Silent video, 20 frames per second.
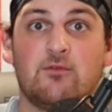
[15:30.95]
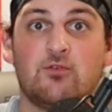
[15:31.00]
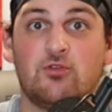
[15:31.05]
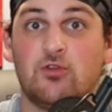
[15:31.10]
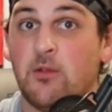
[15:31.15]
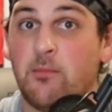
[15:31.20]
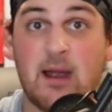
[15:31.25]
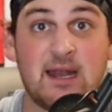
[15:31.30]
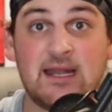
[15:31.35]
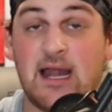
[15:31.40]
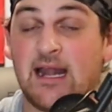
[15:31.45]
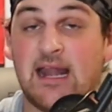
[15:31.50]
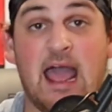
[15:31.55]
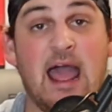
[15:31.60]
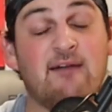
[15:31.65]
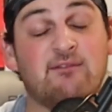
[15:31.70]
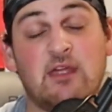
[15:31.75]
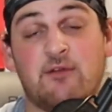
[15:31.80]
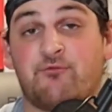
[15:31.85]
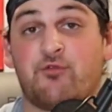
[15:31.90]
You might not
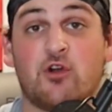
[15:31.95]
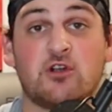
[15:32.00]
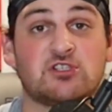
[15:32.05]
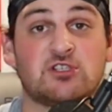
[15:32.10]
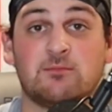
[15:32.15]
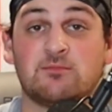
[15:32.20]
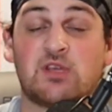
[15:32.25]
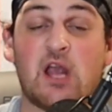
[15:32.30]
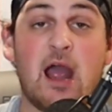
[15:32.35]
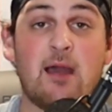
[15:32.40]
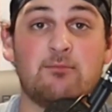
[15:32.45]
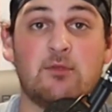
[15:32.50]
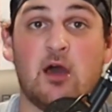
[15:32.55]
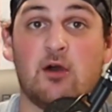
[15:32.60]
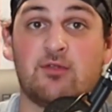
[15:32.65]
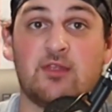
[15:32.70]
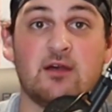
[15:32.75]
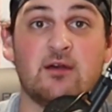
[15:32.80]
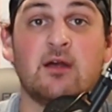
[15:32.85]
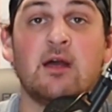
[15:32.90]
have them for some time,
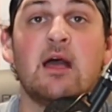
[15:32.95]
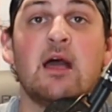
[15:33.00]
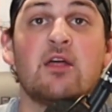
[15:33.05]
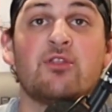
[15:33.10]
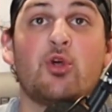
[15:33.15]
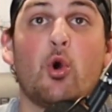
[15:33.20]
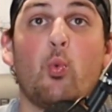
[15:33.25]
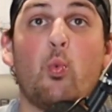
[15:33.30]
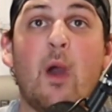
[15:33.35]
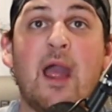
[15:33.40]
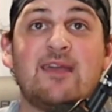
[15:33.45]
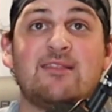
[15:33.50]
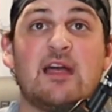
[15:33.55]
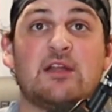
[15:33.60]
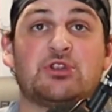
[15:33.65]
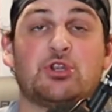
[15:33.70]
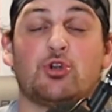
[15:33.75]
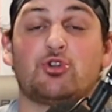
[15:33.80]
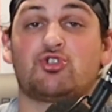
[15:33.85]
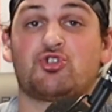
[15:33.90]
though. The way
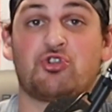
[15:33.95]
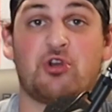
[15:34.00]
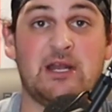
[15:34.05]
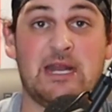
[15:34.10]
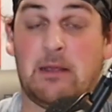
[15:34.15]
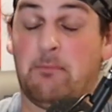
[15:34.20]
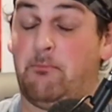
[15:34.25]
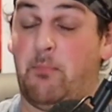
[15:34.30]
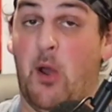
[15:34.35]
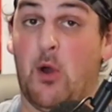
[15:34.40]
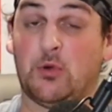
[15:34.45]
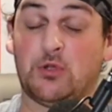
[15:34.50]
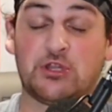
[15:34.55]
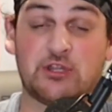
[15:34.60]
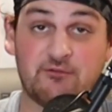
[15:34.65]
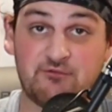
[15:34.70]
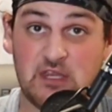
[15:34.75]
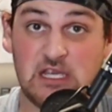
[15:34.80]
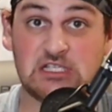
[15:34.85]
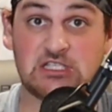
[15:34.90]
that they're treating both
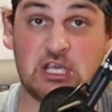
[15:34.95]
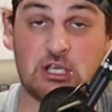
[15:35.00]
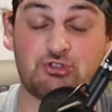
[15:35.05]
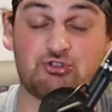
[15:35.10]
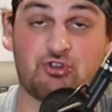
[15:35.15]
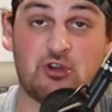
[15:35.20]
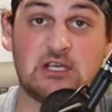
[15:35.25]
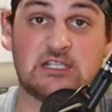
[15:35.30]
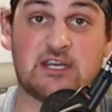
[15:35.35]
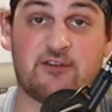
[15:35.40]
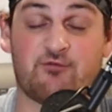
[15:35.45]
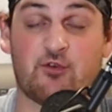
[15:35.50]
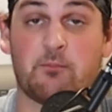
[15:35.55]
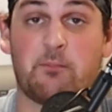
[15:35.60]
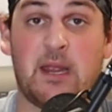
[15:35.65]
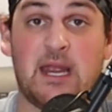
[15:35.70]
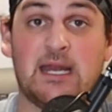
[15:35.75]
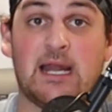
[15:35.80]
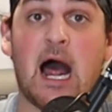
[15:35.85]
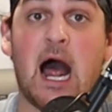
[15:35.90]
of these injuries, if we're
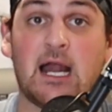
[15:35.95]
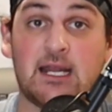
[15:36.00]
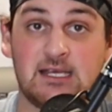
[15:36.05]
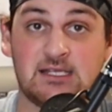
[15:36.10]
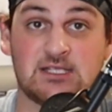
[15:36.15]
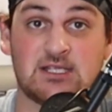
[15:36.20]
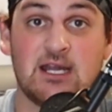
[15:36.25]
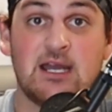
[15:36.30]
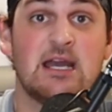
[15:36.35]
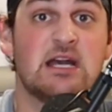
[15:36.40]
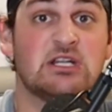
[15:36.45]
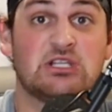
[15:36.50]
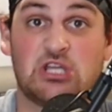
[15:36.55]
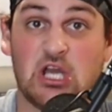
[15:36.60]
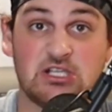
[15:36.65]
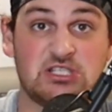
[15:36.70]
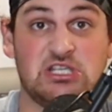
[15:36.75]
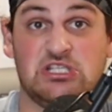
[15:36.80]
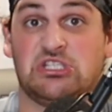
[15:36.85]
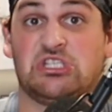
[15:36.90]
being honest,
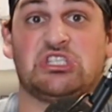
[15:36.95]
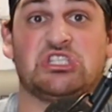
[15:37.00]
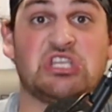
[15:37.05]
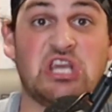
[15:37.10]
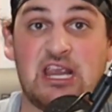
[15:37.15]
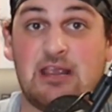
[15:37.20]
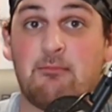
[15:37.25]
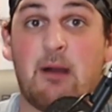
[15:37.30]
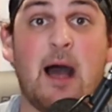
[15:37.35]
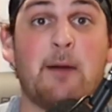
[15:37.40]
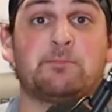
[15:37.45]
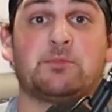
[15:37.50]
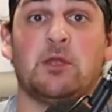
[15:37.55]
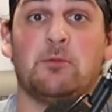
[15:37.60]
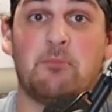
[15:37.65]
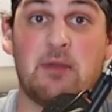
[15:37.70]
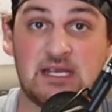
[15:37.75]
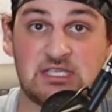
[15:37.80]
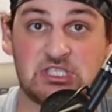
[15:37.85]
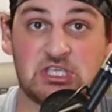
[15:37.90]
doesn't seem
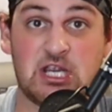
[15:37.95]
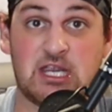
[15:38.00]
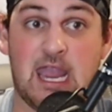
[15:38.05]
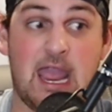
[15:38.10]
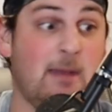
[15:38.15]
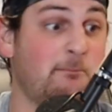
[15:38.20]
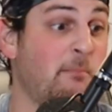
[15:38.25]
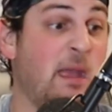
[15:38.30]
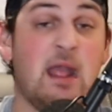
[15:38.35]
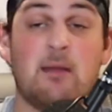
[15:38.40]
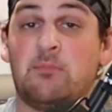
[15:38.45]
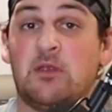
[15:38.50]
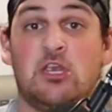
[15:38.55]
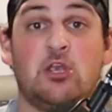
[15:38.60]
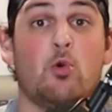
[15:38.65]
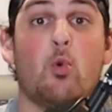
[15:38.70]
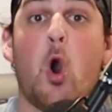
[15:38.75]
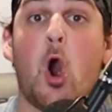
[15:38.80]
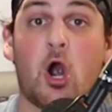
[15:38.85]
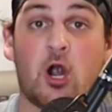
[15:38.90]
optimistic. And maybe
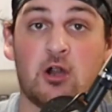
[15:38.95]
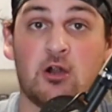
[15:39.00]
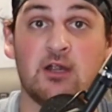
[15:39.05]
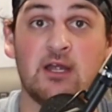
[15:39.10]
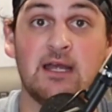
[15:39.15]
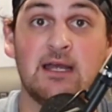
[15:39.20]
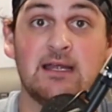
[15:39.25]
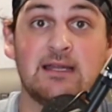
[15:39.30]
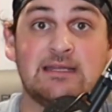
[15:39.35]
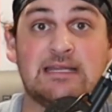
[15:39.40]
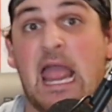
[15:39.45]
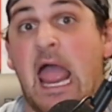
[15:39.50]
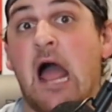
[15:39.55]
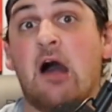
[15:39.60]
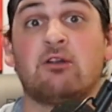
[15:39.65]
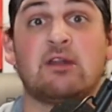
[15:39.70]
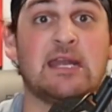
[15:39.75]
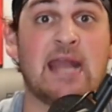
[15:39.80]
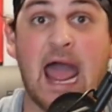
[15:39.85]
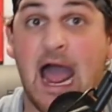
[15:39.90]
you are
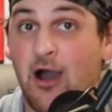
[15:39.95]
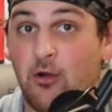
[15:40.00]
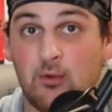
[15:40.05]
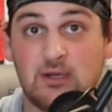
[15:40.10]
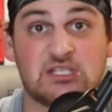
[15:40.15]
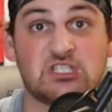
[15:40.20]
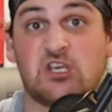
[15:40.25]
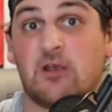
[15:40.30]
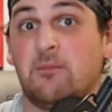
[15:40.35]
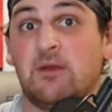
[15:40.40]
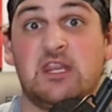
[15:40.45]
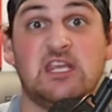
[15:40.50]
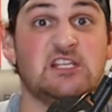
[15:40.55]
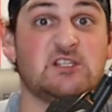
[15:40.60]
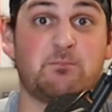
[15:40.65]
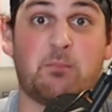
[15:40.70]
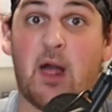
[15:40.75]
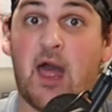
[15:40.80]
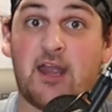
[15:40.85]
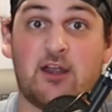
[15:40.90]
down and out with some of these
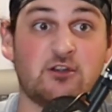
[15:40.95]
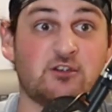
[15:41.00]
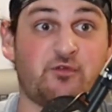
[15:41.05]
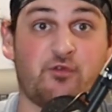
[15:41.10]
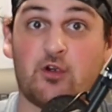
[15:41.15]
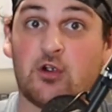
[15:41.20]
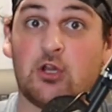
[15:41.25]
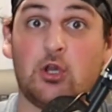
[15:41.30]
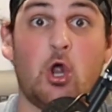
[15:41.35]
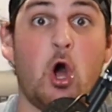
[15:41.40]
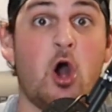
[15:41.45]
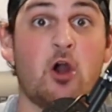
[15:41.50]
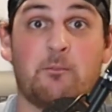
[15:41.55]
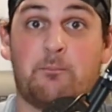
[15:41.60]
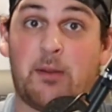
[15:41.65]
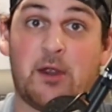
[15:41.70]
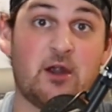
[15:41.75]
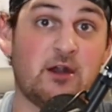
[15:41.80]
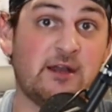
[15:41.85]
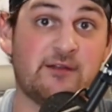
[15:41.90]
players for a long
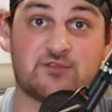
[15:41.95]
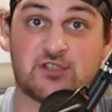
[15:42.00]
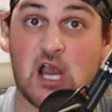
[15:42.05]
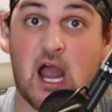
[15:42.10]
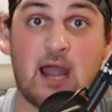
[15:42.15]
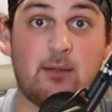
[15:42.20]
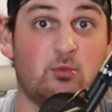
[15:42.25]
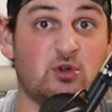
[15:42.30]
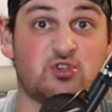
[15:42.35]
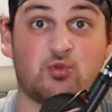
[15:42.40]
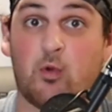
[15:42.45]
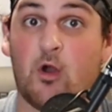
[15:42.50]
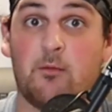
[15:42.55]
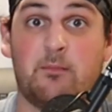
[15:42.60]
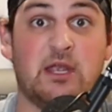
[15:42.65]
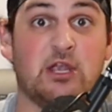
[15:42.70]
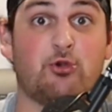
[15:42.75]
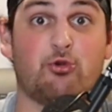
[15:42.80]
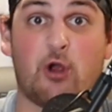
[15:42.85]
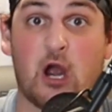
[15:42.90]
period of time, which will
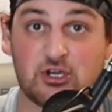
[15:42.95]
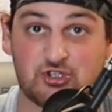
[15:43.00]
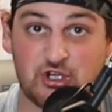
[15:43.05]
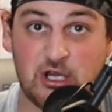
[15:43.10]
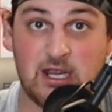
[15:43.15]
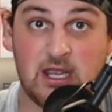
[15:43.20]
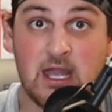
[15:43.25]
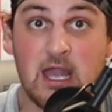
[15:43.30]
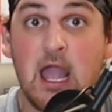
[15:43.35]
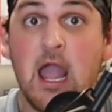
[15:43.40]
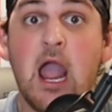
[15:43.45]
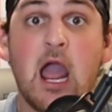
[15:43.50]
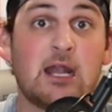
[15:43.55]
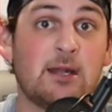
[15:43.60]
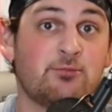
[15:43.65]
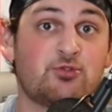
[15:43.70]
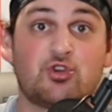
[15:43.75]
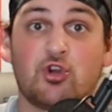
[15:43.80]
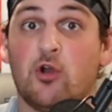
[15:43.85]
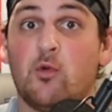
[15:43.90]
be crushing. And
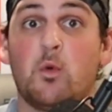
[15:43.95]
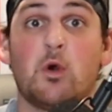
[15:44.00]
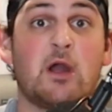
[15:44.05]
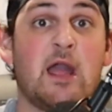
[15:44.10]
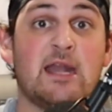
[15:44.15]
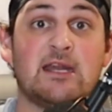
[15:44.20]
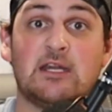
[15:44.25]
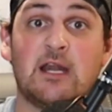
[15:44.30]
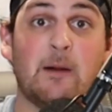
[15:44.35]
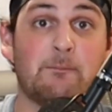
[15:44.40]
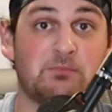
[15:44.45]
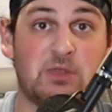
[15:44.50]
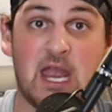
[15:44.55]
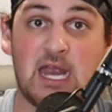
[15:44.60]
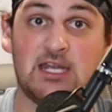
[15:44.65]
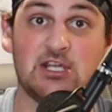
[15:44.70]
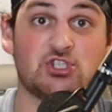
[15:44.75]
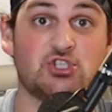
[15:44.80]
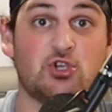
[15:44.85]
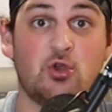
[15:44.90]
I'm sure we'll get an
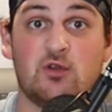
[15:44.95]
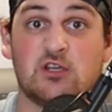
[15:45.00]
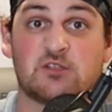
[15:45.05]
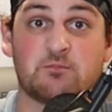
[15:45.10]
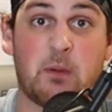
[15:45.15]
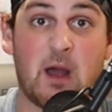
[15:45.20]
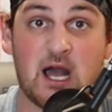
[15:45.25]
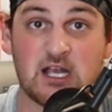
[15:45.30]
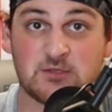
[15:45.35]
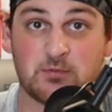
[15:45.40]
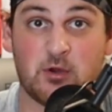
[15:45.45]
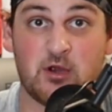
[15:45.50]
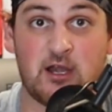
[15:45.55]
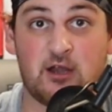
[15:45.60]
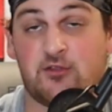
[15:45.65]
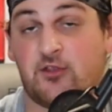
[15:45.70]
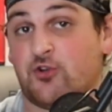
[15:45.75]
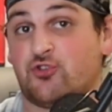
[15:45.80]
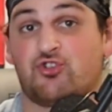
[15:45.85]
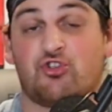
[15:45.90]
update as soon as possible here.
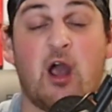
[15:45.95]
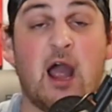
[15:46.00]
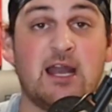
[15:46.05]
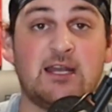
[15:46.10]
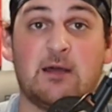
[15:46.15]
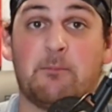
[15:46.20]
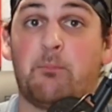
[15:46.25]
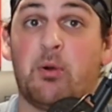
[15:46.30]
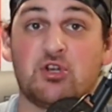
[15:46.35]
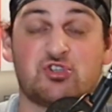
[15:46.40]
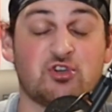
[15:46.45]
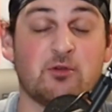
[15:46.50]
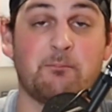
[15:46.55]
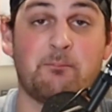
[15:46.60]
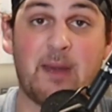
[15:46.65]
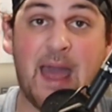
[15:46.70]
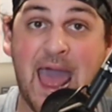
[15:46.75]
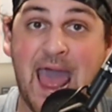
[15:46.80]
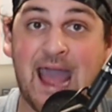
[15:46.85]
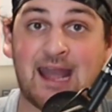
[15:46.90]
They're trying to push it
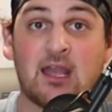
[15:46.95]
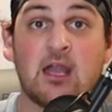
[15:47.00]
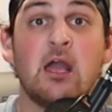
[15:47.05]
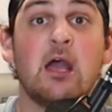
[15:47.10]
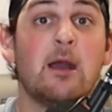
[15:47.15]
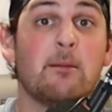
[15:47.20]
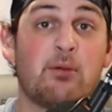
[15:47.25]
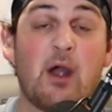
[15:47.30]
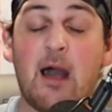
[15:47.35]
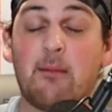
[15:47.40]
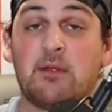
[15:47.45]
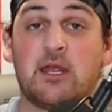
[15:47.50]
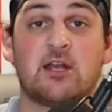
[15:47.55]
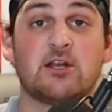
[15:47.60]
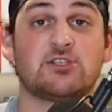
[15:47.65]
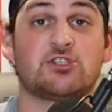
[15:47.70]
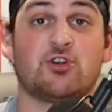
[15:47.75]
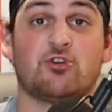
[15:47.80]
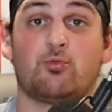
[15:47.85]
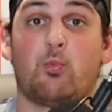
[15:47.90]
back, probably
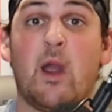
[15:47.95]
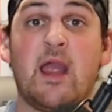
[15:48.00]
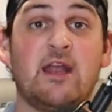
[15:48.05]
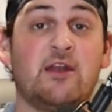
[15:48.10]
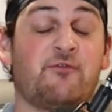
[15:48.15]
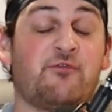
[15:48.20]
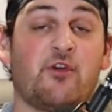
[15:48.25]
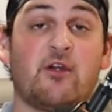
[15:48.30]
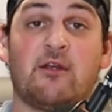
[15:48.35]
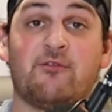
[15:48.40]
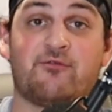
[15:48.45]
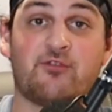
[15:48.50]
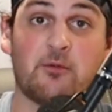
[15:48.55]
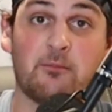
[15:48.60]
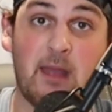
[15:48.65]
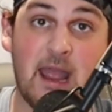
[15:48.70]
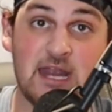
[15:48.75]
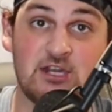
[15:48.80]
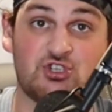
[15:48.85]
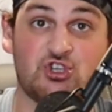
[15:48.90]
because they're waiting for
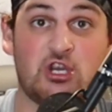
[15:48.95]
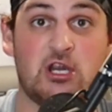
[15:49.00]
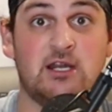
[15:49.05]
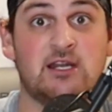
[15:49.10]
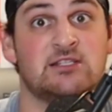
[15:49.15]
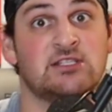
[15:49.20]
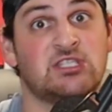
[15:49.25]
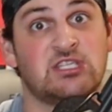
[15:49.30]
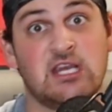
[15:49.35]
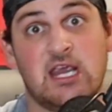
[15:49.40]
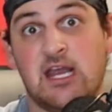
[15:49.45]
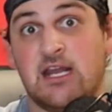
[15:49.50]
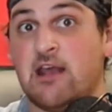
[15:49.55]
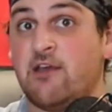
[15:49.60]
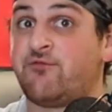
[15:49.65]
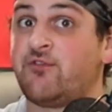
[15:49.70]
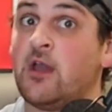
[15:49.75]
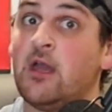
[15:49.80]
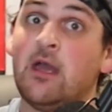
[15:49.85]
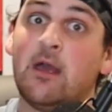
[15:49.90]
information and seeing
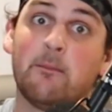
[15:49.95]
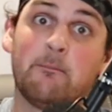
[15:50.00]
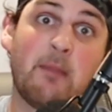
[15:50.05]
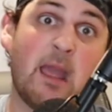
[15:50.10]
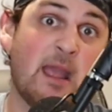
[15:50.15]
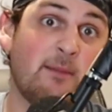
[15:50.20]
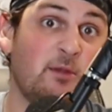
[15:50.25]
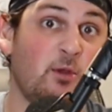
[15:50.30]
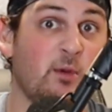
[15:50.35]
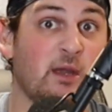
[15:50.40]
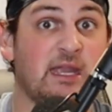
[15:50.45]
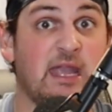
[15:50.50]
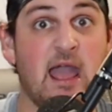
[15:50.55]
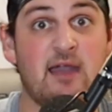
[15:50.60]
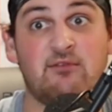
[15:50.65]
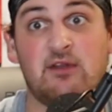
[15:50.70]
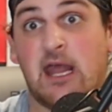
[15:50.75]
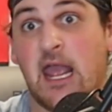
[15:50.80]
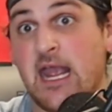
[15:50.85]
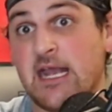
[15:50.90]
if maybe with
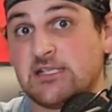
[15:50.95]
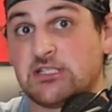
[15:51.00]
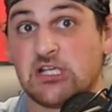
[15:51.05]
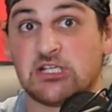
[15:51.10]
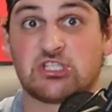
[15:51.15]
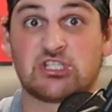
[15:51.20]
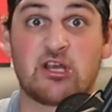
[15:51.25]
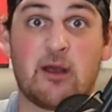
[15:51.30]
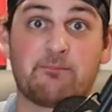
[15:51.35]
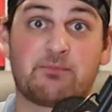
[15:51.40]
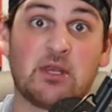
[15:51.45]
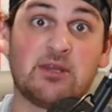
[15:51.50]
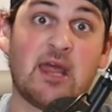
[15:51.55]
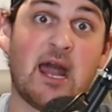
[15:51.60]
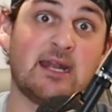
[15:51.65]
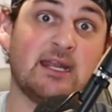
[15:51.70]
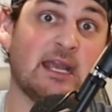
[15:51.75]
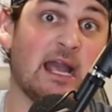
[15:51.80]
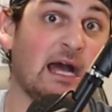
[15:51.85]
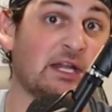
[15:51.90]
Kevin Hayes it's something
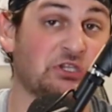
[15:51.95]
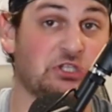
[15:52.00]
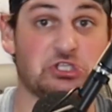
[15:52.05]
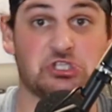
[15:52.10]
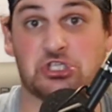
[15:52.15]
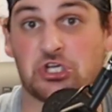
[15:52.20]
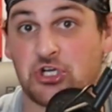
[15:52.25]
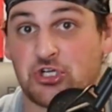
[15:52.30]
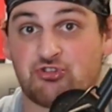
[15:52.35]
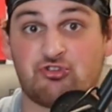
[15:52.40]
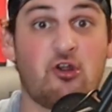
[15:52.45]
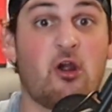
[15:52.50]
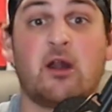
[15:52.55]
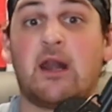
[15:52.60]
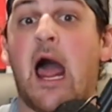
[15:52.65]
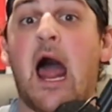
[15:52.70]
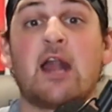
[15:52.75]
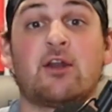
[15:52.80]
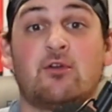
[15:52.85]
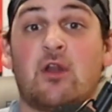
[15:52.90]
that he got the surgery on.
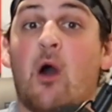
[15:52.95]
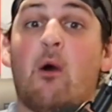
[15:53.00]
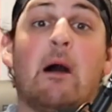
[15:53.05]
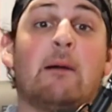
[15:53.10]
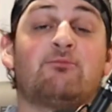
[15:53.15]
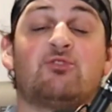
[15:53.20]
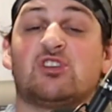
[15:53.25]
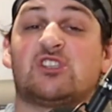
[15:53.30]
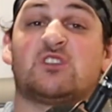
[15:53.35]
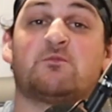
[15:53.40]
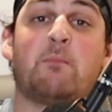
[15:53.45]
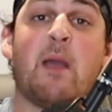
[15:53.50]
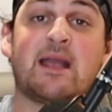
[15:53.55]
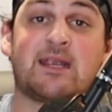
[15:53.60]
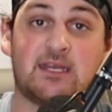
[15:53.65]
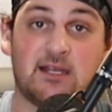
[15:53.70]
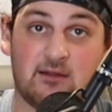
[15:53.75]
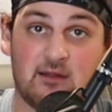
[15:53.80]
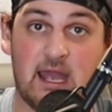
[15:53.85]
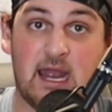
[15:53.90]
I don't know. I'm just
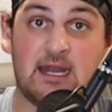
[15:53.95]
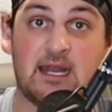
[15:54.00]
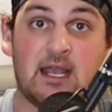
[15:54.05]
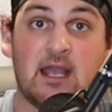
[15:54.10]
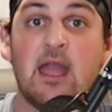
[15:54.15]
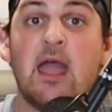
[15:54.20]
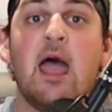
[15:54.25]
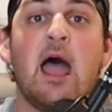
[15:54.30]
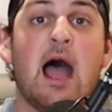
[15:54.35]
speculating.